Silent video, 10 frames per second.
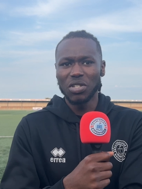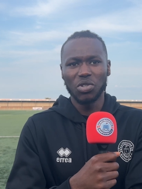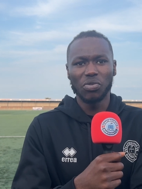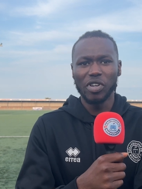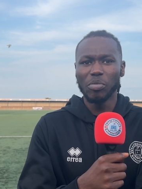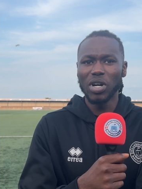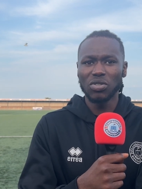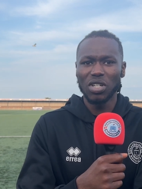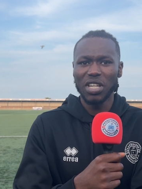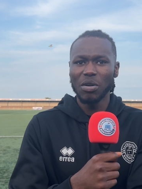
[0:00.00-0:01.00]
still 3 points
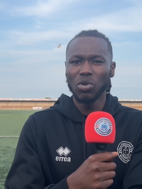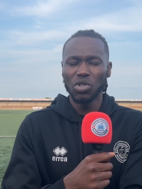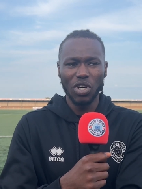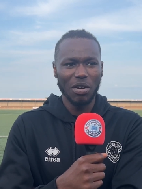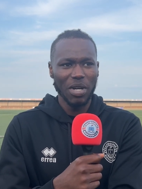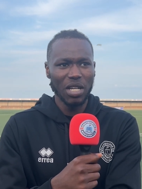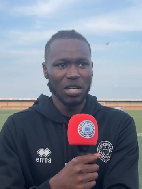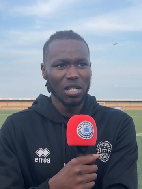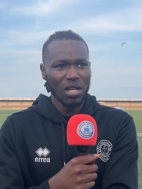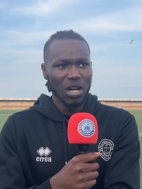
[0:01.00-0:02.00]
on the table, do you know what I mean?
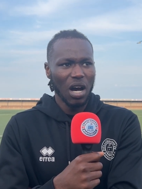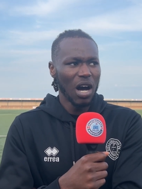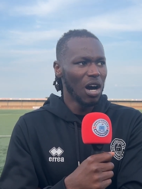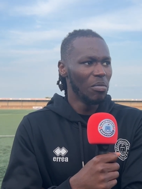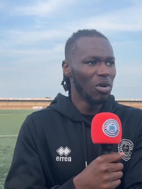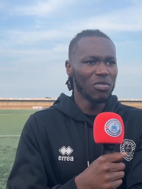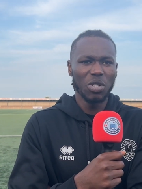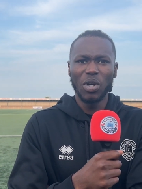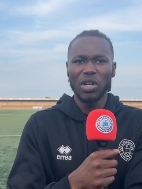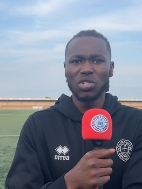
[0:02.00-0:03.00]

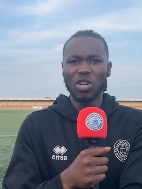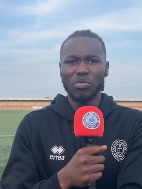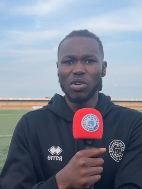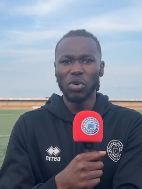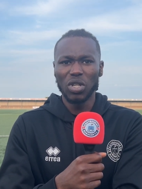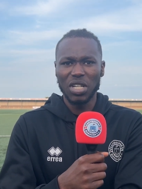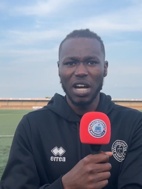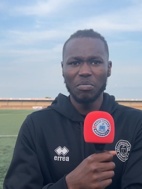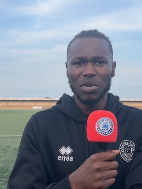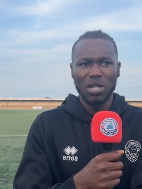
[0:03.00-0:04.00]
Obviously, we're looking to improve all the
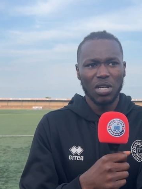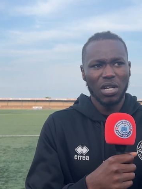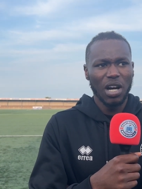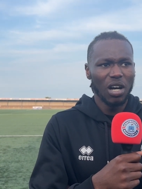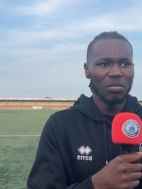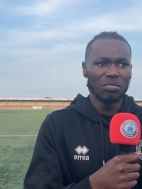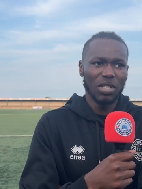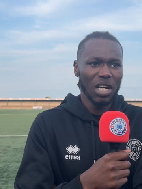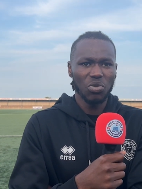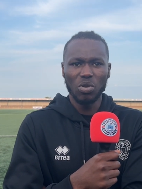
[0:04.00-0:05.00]
time.
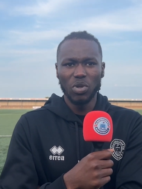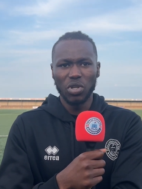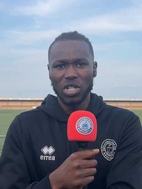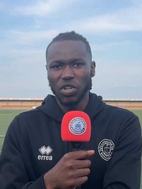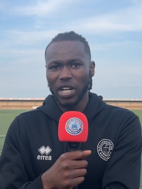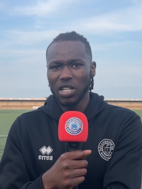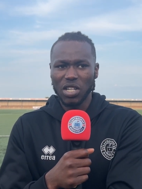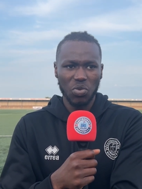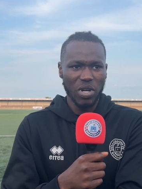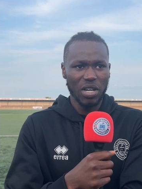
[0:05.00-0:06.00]
And that's what we'll do in training
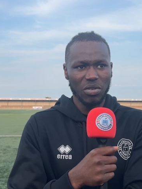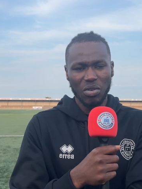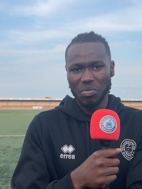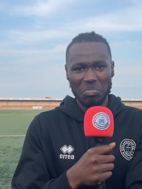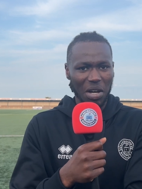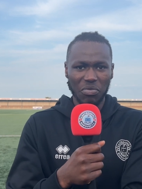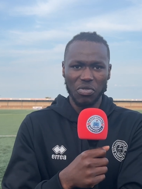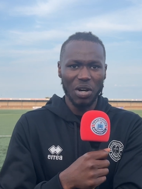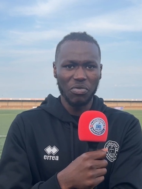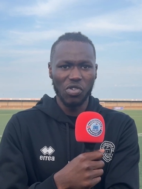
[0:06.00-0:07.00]
this week and
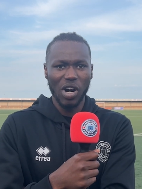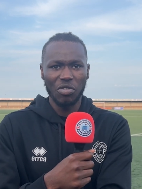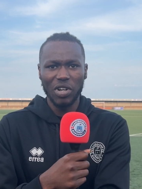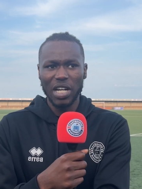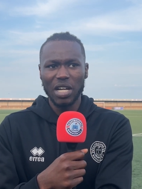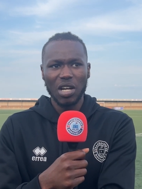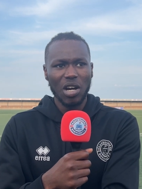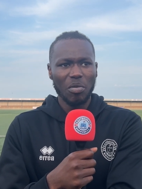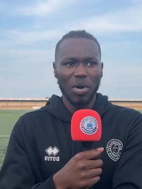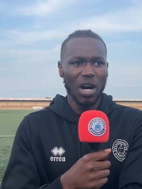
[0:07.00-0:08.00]
throughout, really.
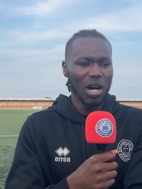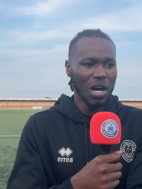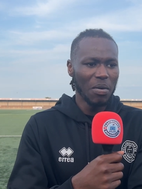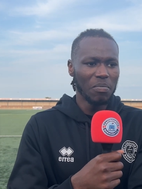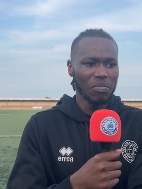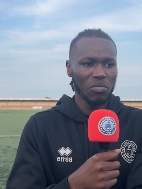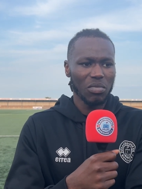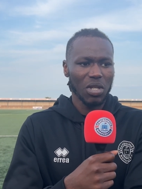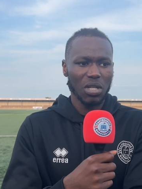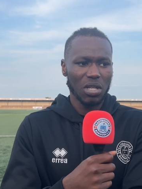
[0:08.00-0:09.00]
But
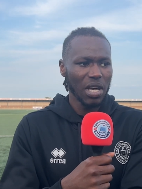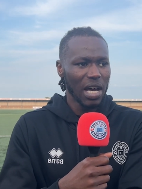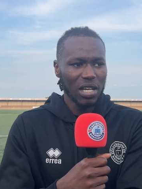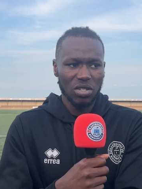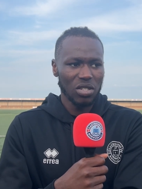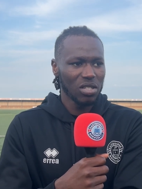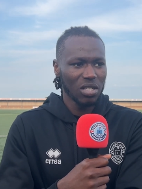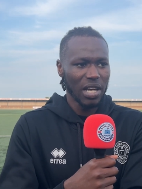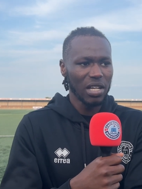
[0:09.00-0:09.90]
let's